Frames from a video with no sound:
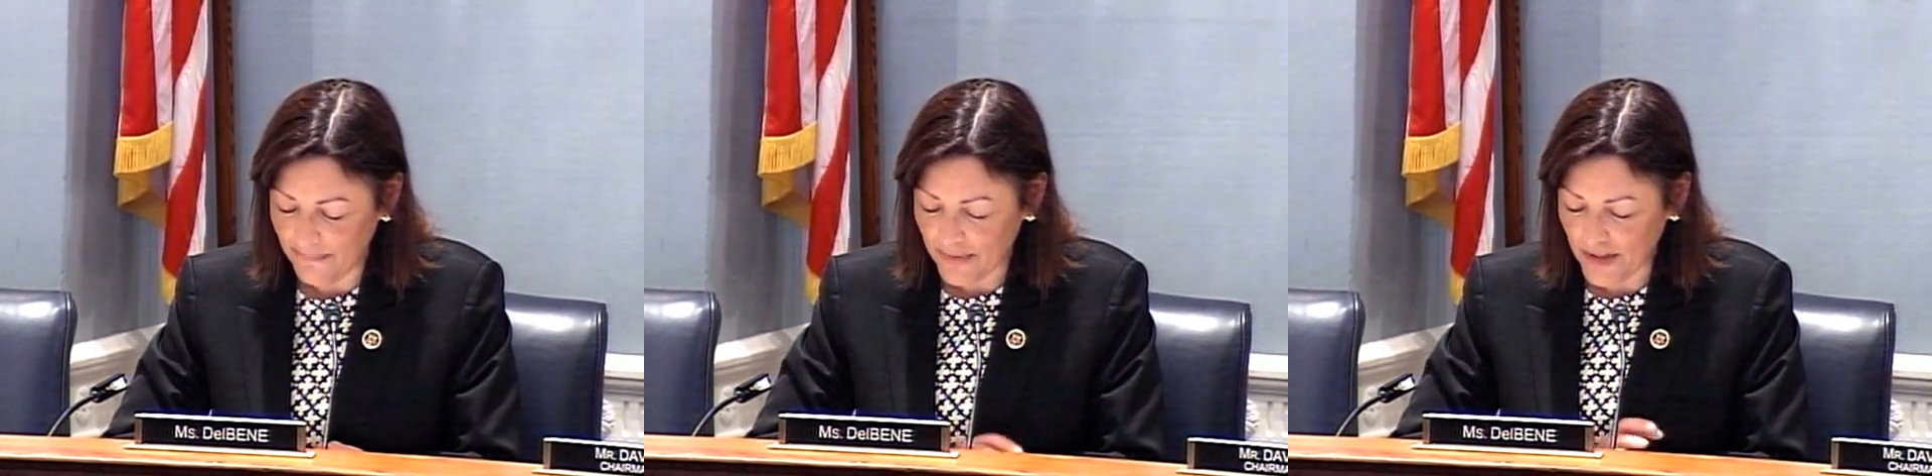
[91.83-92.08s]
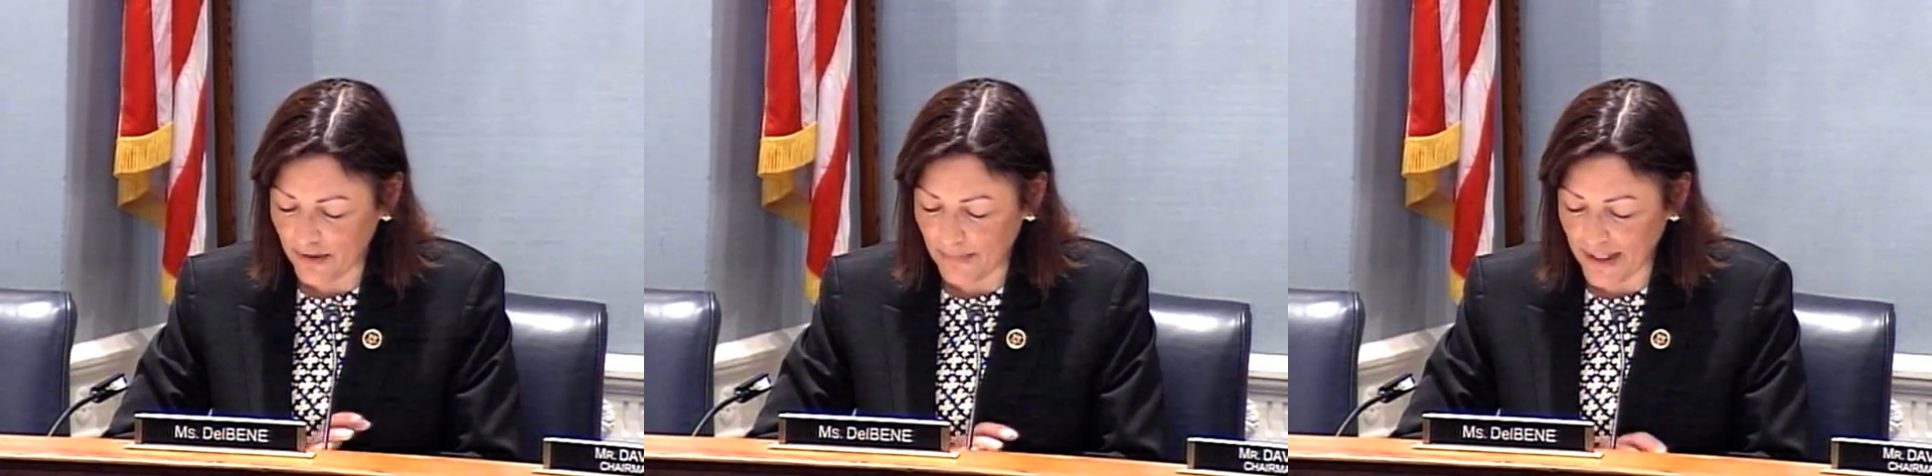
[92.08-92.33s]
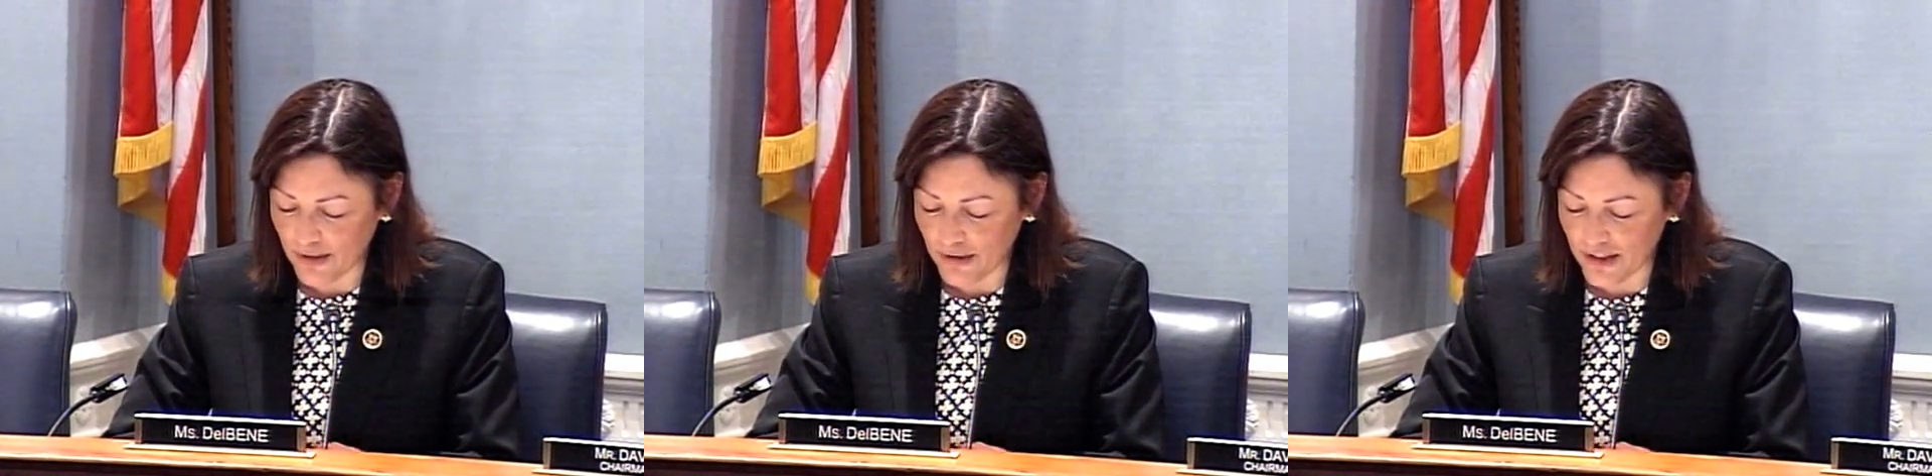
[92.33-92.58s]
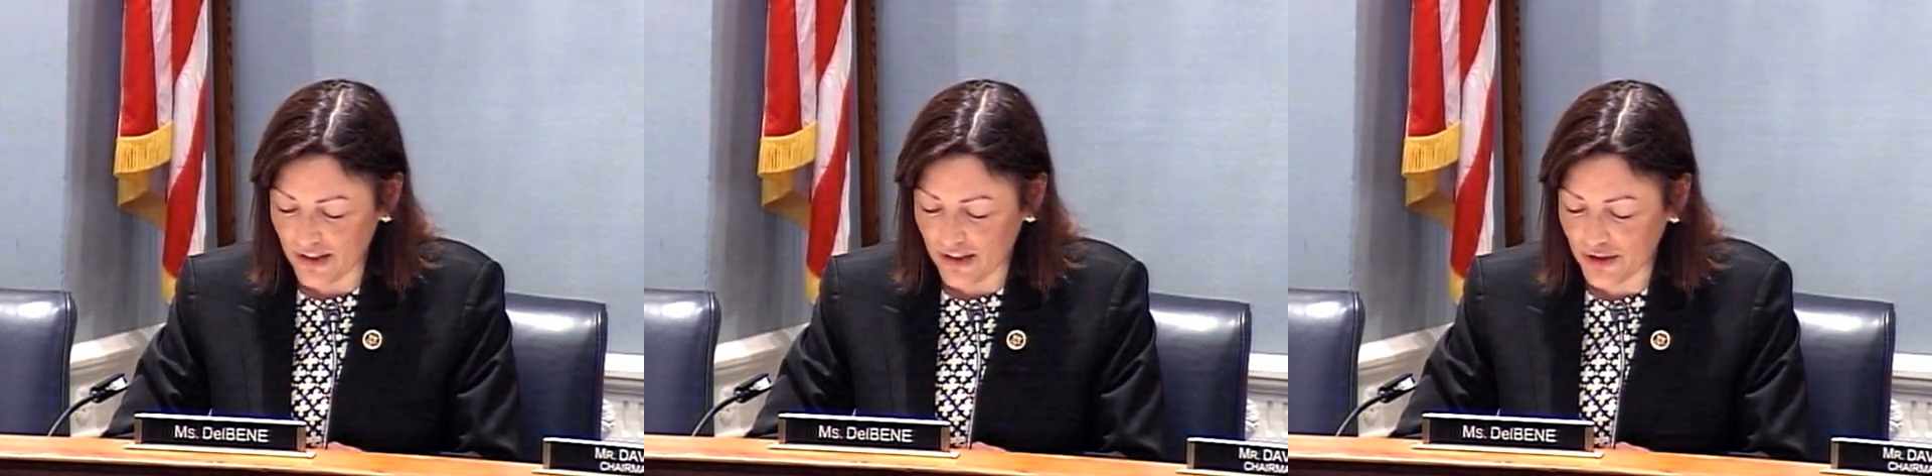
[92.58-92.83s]
So my goal
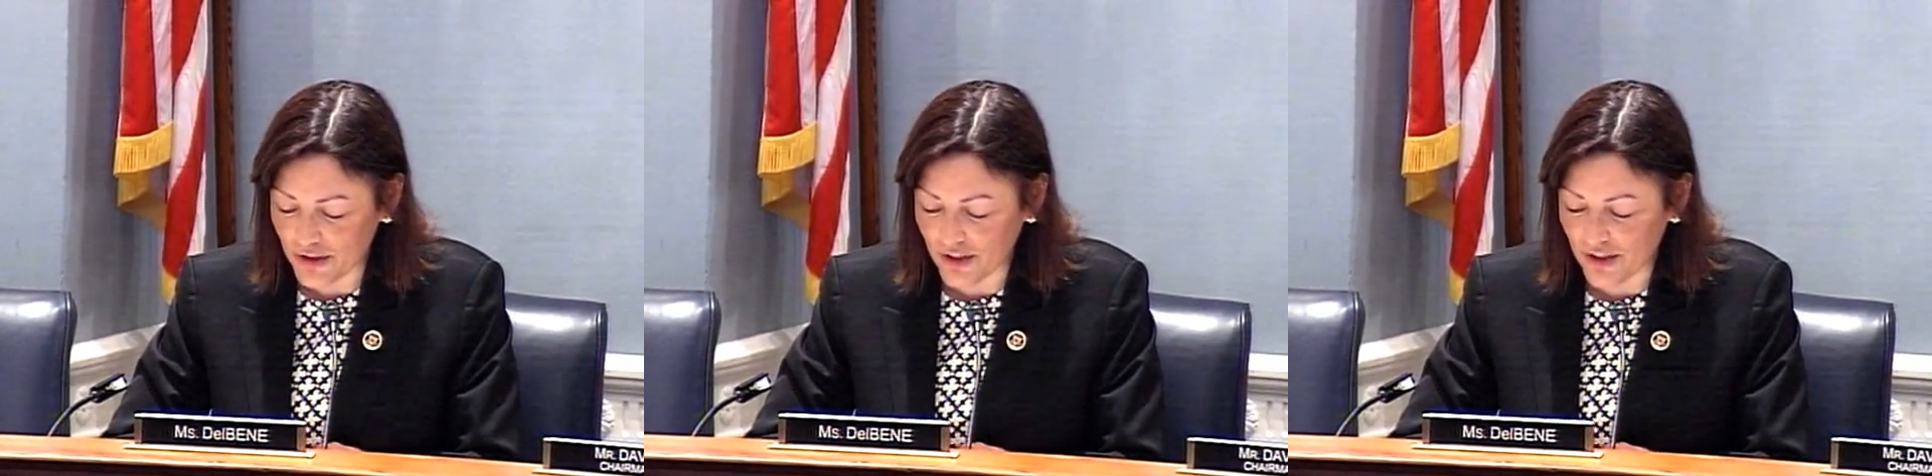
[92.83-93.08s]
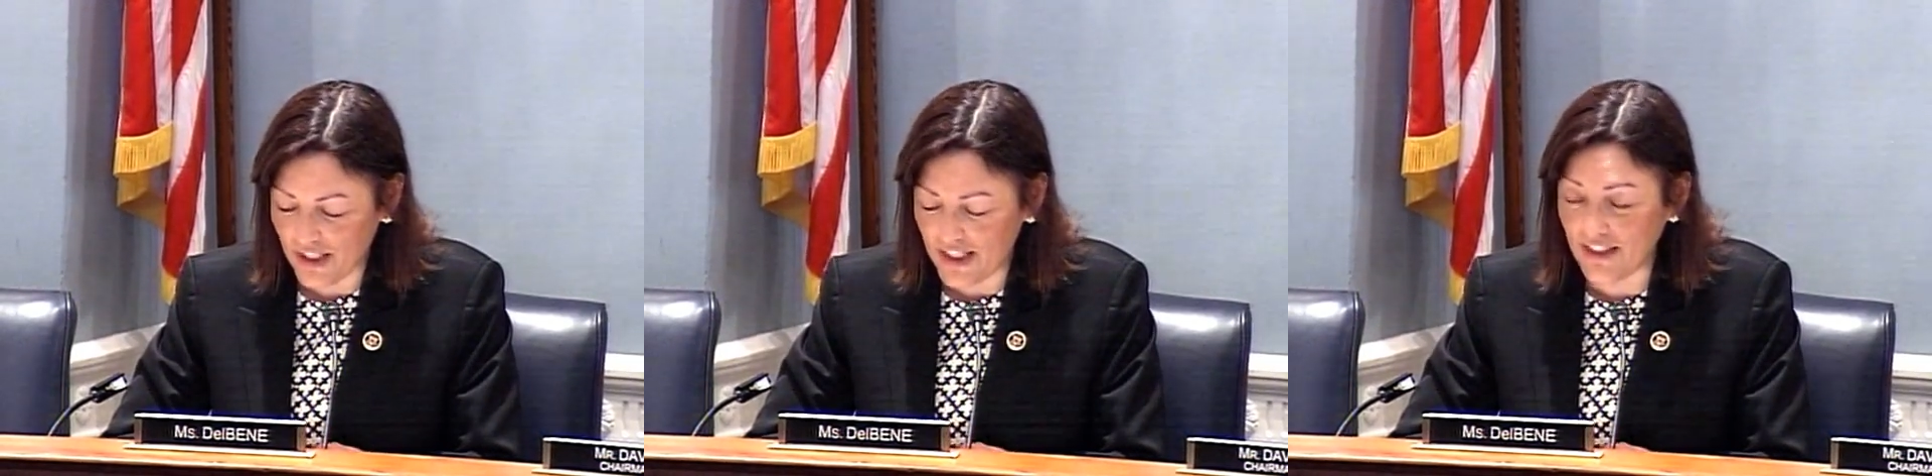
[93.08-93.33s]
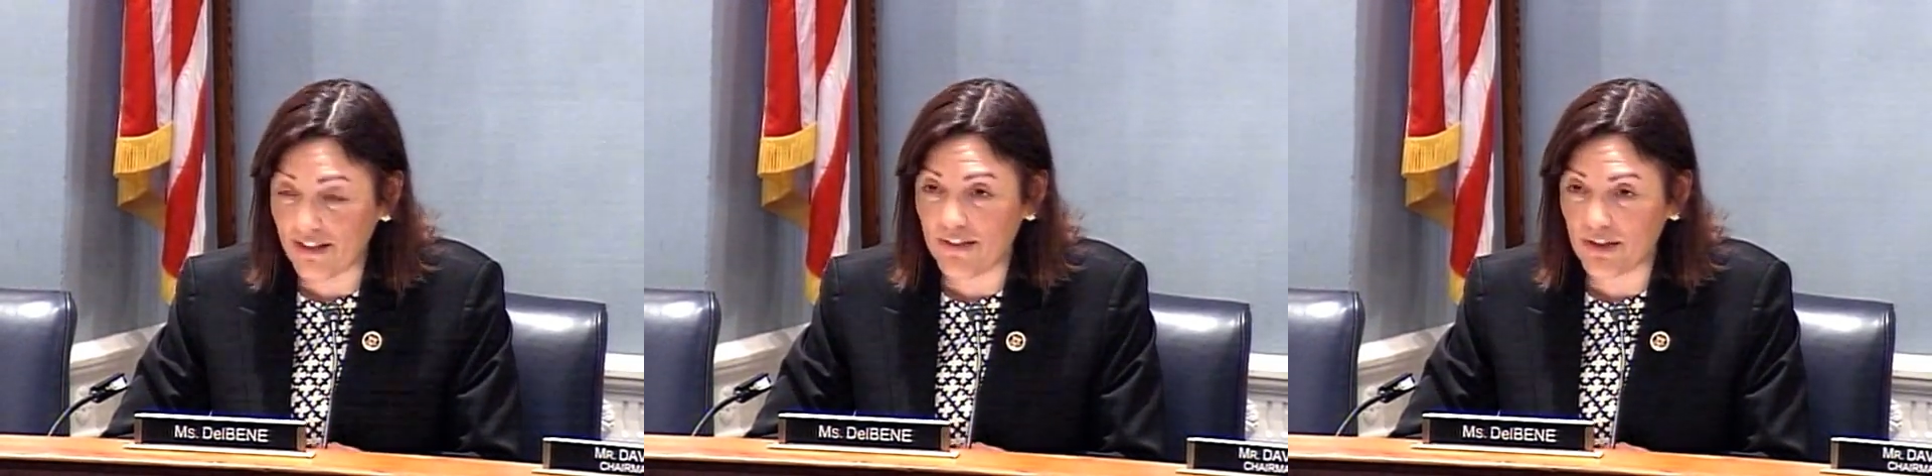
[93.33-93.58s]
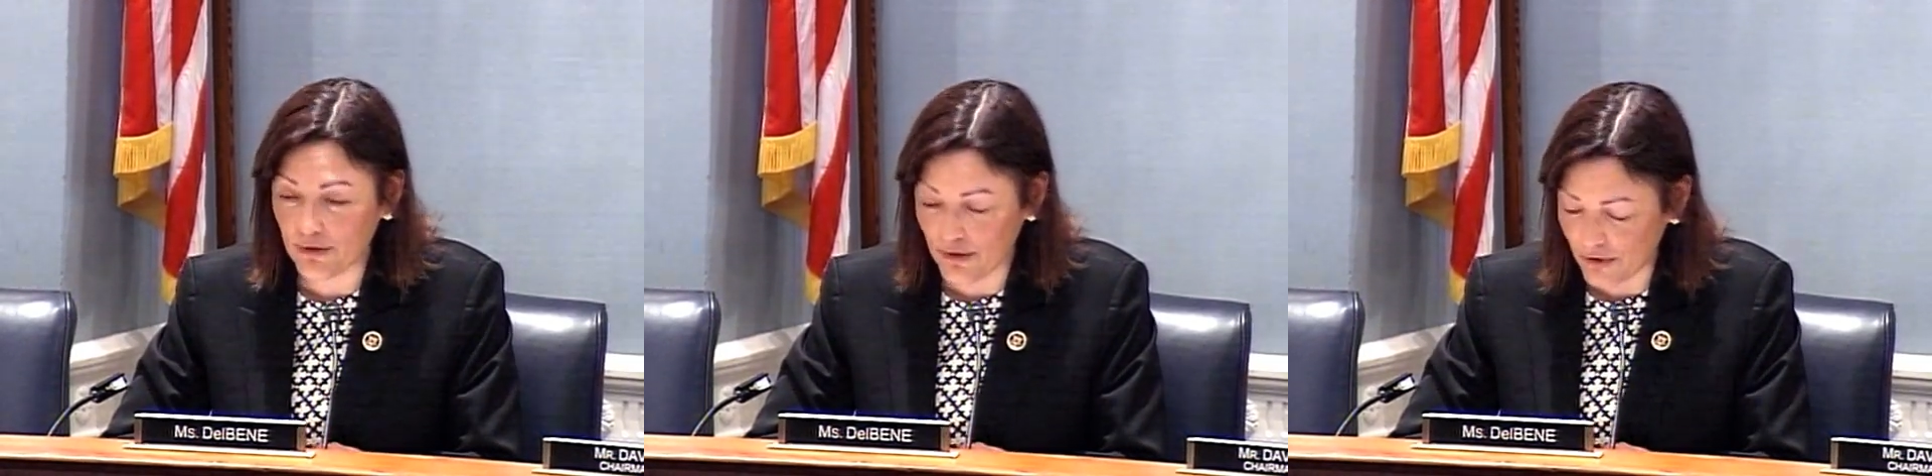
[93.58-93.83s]
is to ensure that
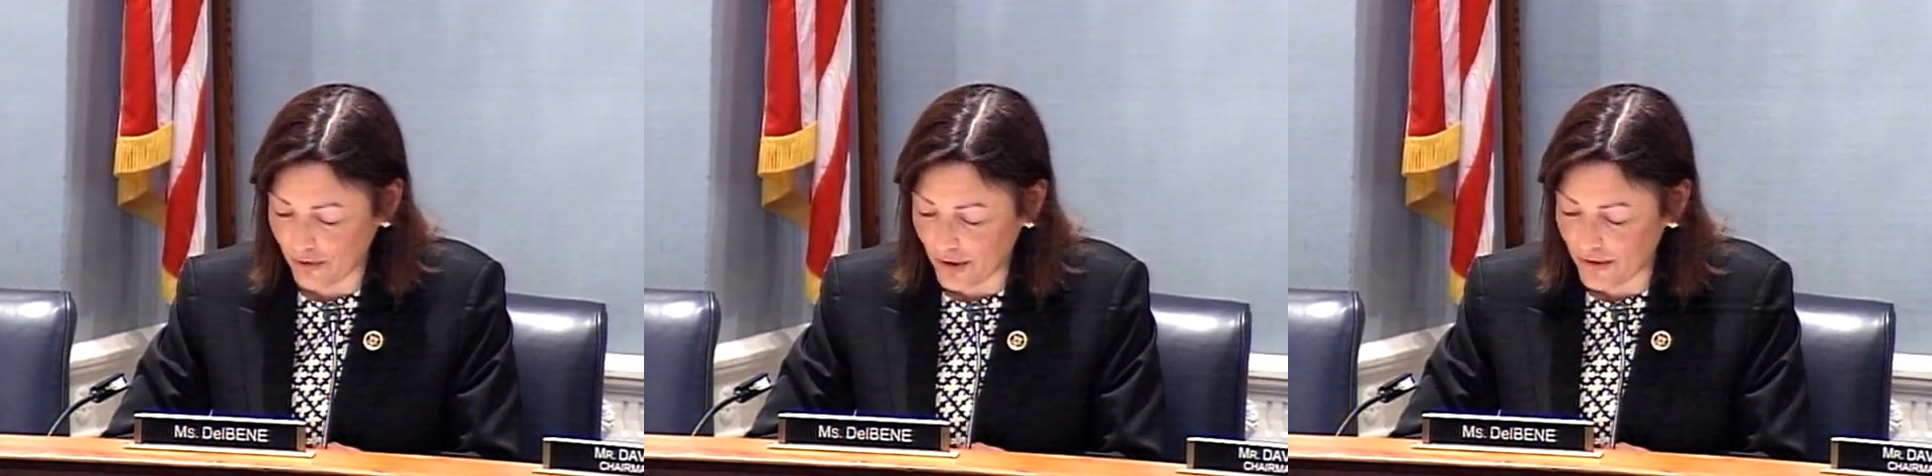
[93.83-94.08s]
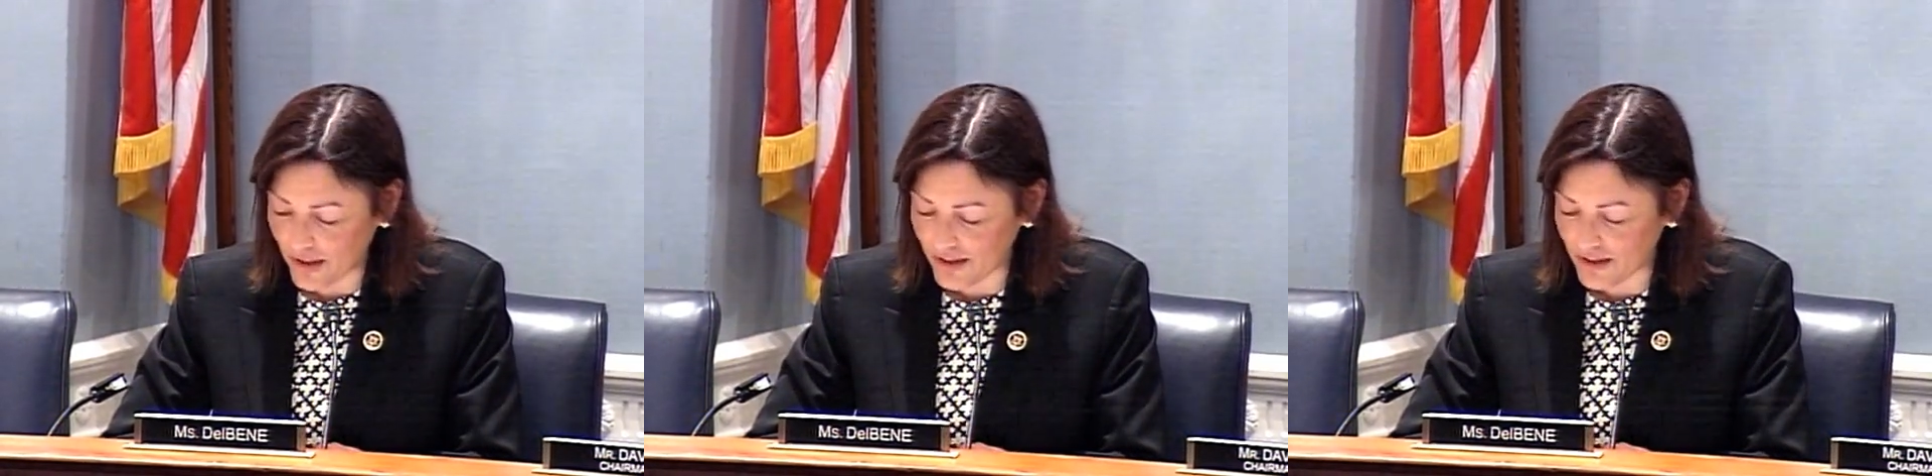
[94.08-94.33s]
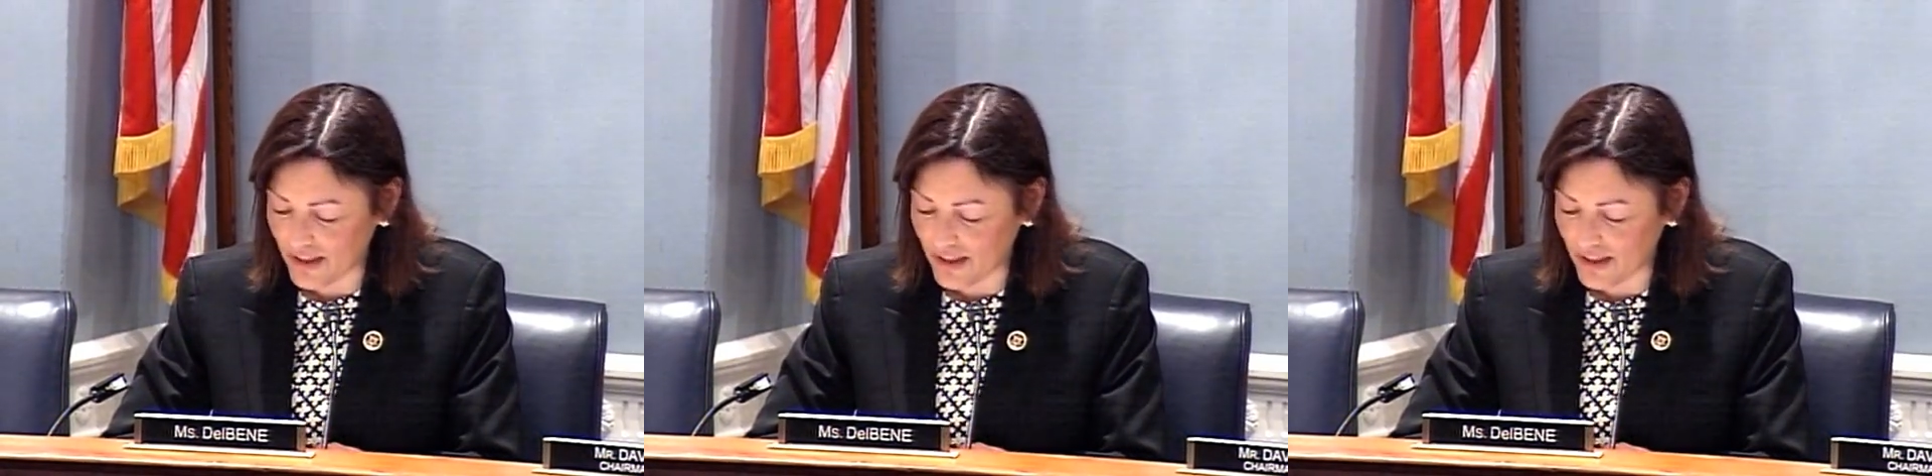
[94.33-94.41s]
individual growers